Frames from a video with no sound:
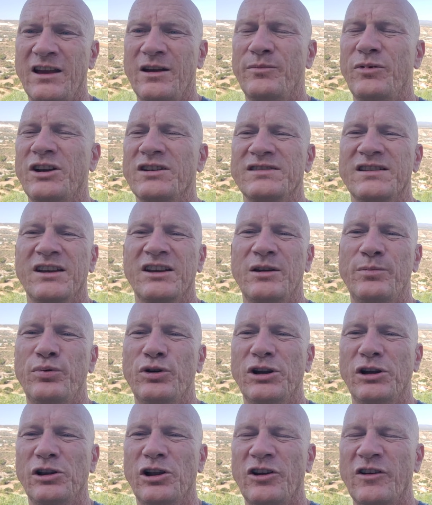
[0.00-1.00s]
because they're going to
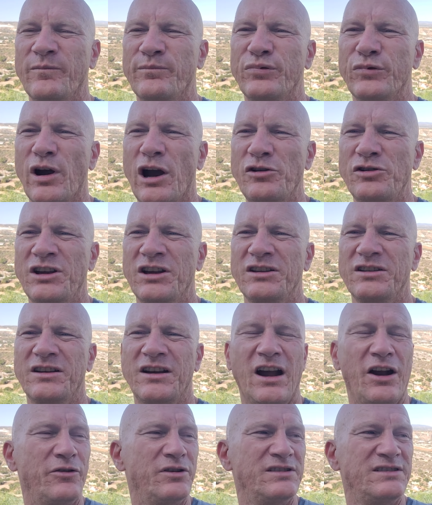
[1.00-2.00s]
put a lot of broken
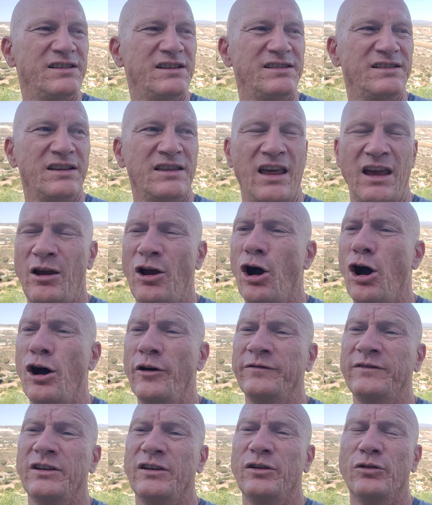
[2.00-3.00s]
currencies in there
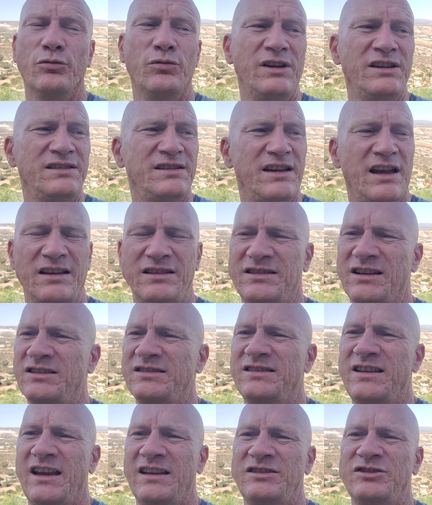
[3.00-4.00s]
after a reset
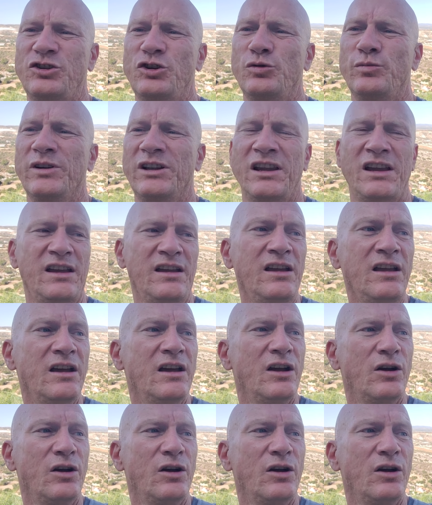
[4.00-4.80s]
and debt jubilee,